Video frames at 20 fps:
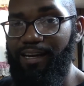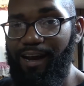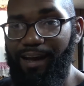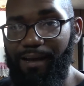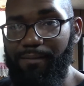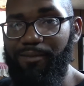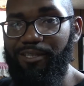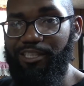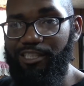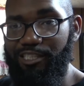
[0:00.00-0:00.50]
I
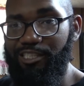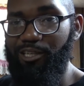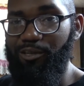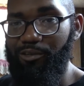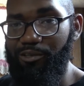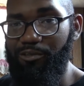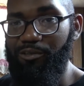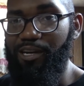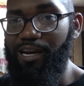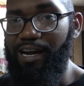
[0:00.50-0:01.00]
am going to show
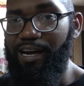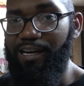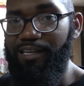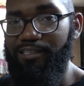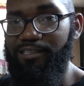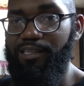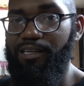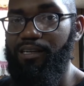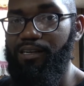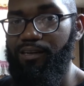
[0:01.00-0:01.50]
you
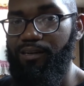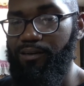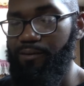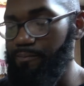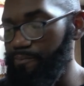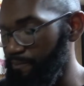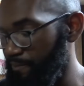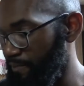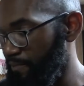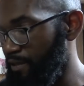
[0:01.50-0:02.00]
guys
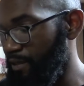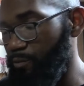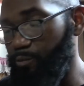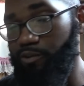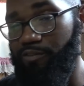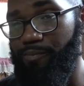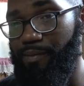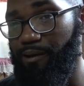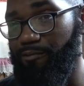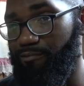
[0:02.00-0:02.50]

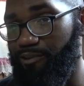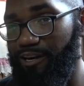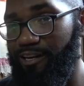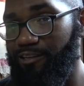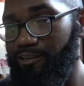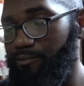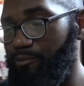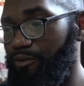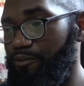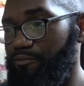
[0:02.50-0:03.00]
with
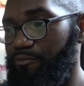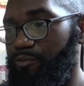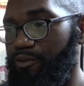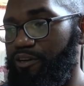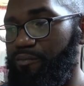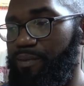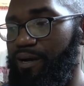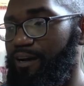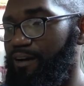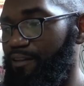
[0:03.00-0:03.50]
one
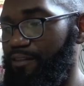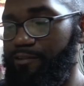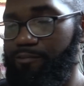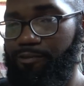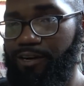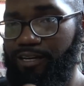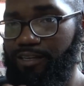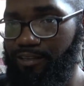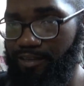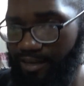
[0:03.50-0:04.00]
of my other
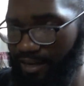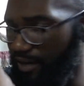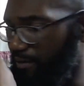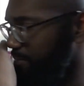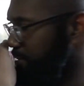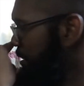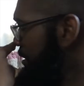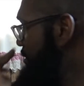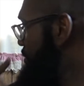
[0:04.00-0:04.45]
regular cameras as